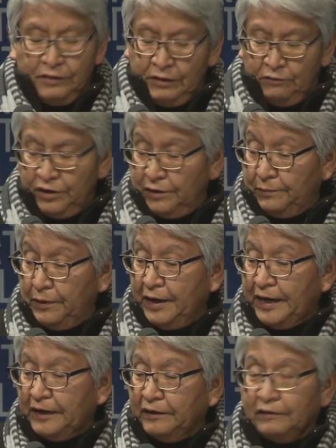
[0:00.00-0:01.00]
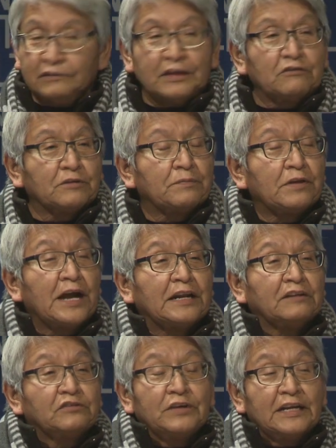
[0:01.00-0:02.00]
they were applying
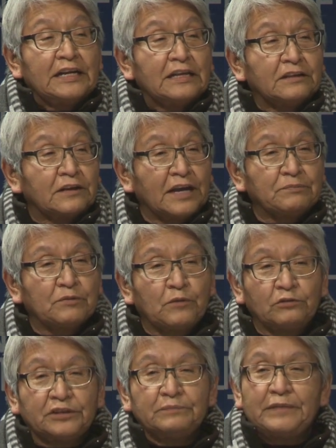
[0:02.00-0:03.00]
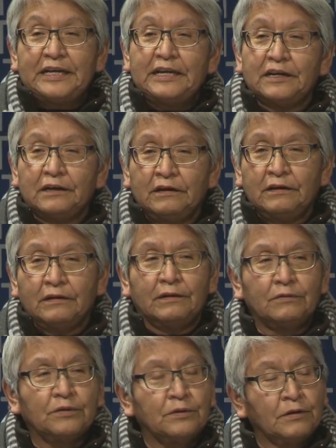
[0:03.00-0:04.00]
it to any type of multimedia
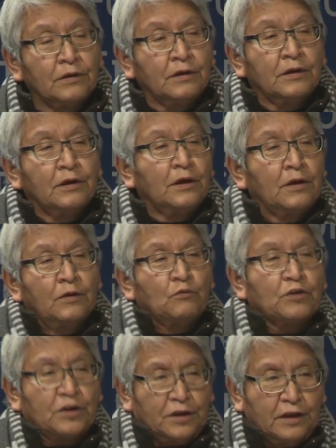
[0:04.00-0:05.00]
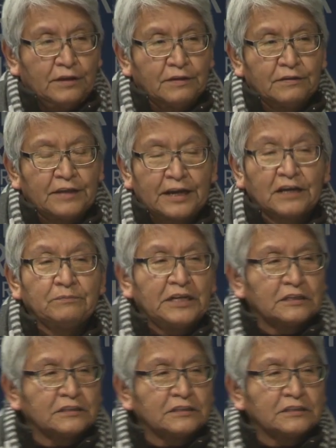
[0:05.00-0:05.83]
work that can be